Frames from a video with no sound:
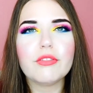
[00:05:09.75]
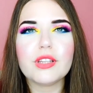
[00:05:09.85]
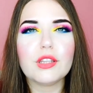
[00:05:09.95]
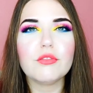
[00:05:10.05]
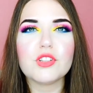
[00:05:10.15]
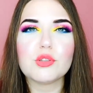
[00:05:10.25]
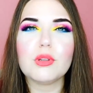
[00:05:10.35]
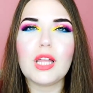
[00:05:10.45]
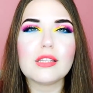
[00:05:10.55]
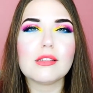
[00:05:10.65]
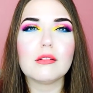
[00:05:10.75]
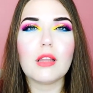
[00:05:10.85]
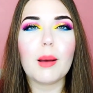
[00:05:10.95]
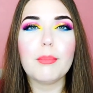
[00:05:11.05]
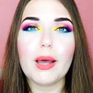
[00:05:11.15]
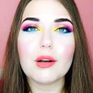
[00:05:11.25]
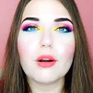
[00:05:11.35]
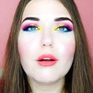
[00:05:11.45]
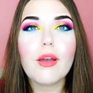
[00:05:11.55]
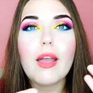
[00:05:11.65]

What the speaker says: I feel like you visualize it a lot better,